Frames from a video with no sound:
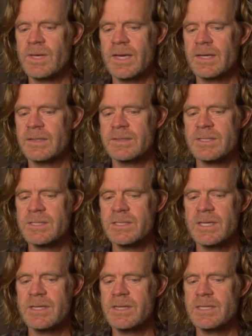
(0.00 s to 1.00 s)
can
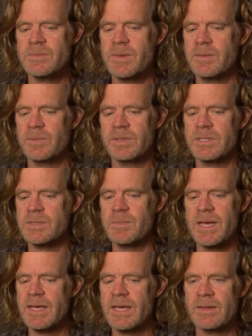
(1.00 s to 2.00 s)
see these people as
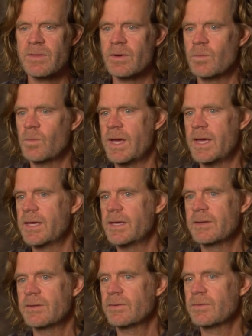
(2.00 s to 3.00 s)
making their way
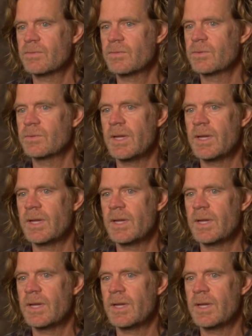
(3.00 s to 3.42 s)
through